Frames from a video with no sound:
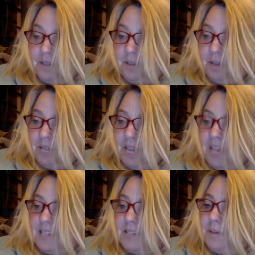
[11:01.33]

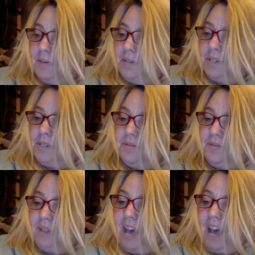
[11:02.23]
grotesque. We were too
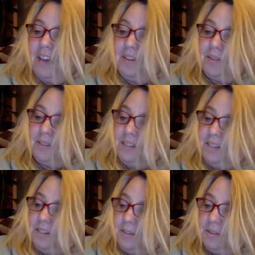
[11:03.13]
fat or
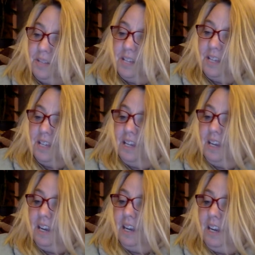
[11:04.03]
too
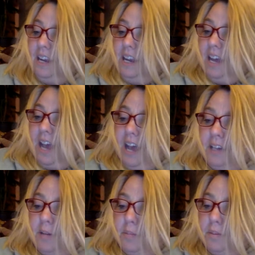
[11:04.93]
thin, and had
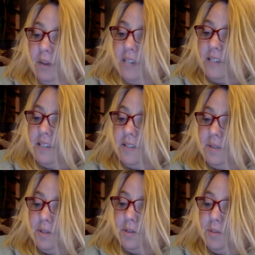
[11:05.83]
no breasts
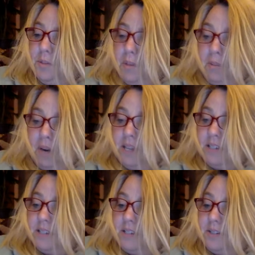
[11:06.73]
or droopy
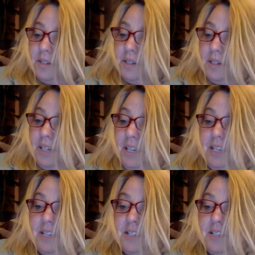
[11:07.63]
breasts or
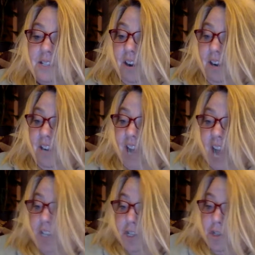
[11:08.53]
hideous
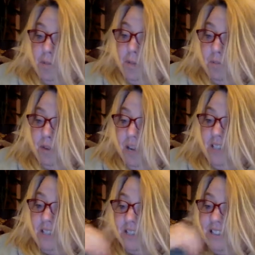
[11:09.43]
gargantuan
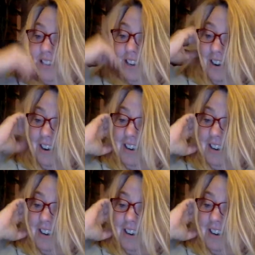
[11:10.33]
breasts. And our